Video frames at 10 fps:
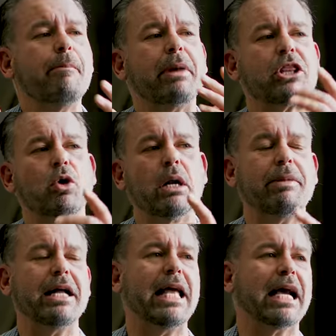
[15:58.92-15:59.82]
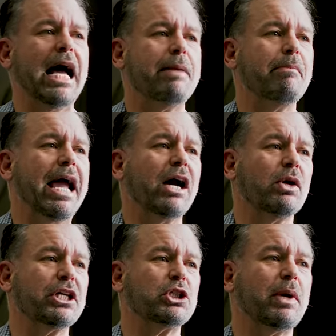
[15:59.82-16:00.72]
But I thought about that guy, Michael,
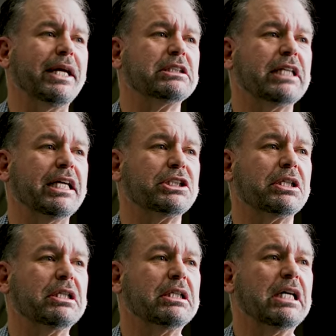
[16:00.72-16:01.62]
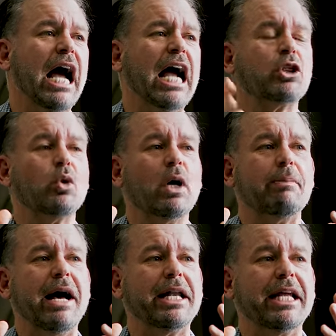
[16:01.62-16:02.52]
on the train station. I thought
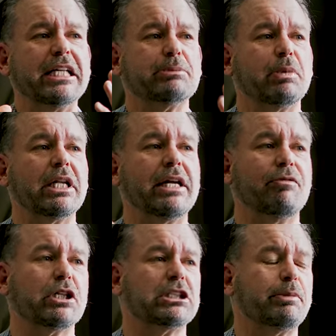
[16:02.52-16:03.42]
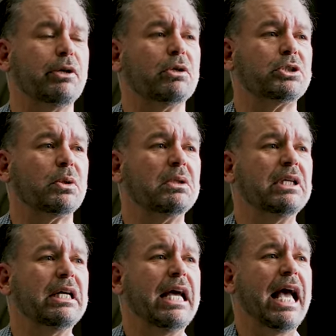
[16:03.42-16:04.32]
about his belief with the spiritual,
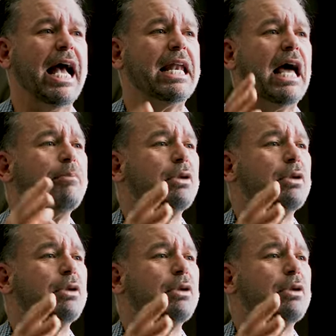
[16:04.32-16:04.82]
and I